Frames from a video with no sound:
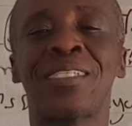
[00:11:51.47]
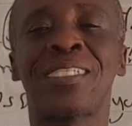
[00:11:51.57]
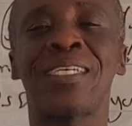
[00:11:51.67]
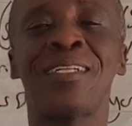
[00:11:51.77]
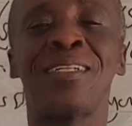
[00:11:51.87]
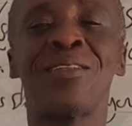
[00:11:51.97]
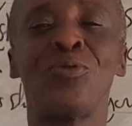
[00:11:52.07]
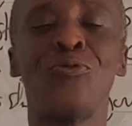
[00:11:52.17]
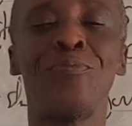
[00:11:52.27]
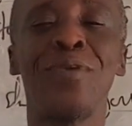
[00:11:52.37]
Till
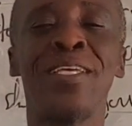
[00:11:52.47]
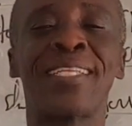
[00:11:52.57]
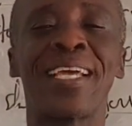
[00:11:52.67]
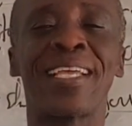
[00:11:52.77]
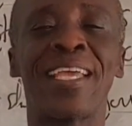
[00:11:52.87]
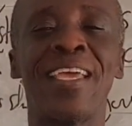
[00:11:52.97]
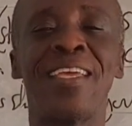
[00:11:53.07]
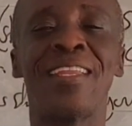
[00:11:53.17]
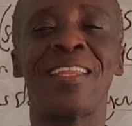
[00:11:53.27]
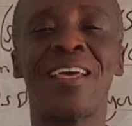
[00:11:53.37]
we meet
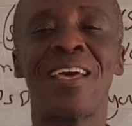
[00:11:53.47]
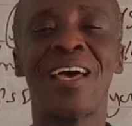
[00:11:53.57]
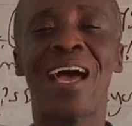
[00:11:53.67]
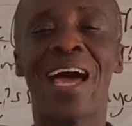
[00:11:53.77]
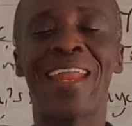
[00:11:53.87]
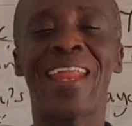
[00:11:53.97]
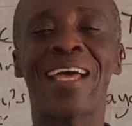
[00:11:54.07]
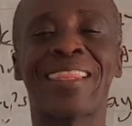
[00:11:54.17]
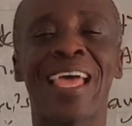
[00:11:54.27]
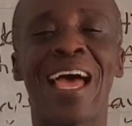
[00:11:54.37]
again
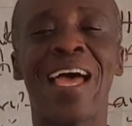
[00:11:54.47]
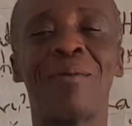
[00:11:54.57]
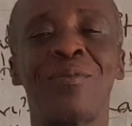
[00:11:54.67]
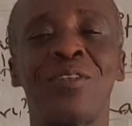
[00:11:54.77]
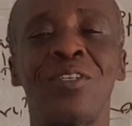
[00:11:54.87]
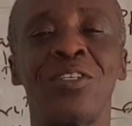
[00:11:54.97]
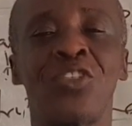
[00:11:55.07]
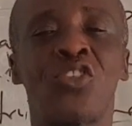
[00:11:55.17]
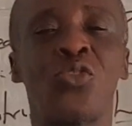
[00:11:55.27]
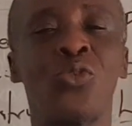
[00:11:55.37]
another time
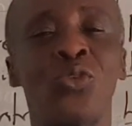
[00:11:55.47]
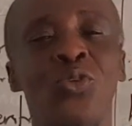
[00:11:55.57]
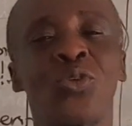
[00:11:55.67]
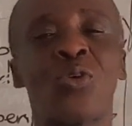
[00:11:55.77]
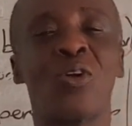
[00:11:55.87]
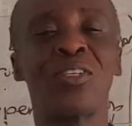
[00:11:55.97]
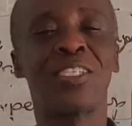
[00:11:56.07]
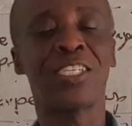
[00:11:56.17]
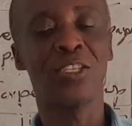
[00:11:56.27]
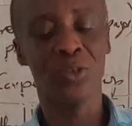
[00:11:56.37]
to
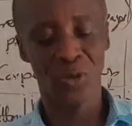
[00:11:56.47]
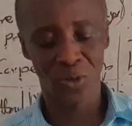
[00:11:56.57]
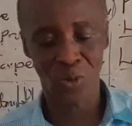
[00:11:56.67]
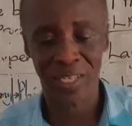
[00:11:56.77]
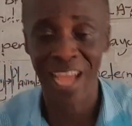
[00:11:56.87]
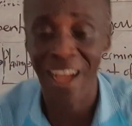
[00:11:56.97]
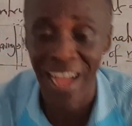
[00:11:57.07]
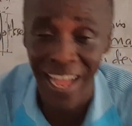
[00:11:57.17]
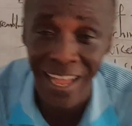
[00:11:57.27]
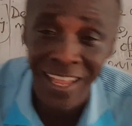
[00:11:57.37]
continue with
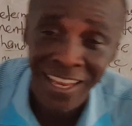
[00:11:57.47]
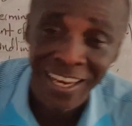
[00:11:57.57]
our